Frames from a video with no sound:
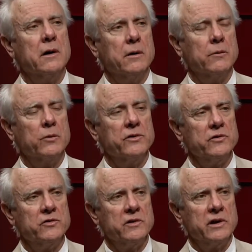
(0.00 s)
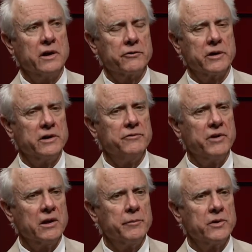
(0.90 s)
uh, which is the integrated
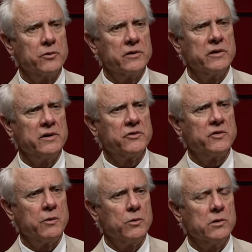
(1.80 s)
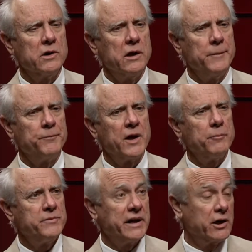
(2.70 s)
development ordinance that will um,
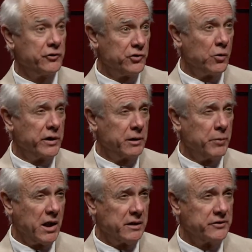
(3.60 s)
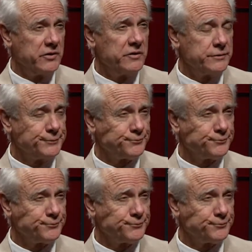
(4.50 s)
update our zoning policies.